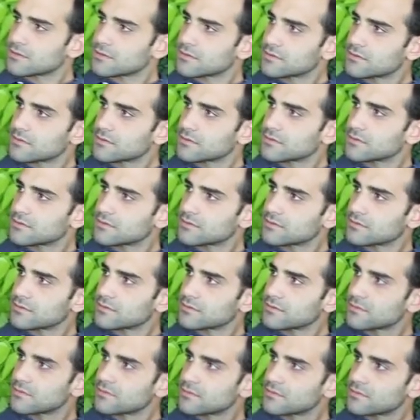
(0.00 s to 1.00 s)

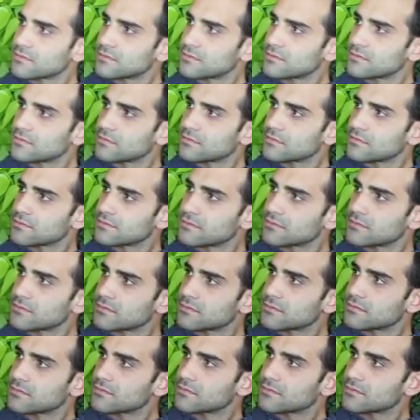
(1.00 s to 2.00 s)

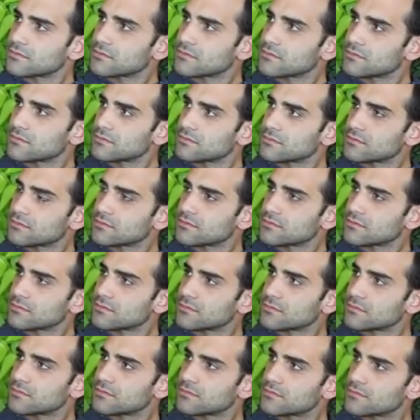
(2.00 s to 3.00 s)

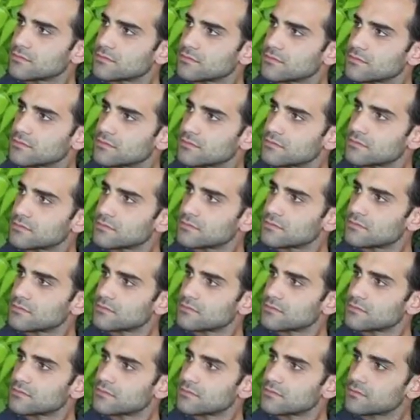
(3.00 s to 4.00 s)

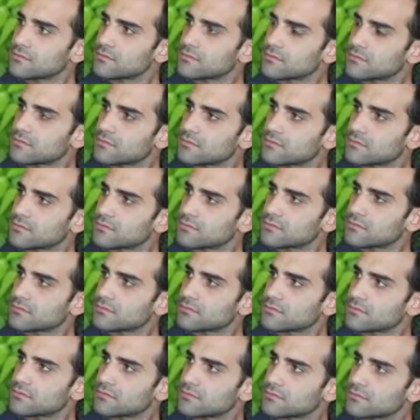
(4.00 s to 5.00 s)

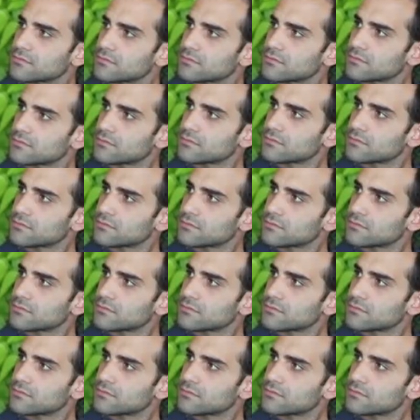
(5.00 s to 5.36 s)
The person shown says nothing.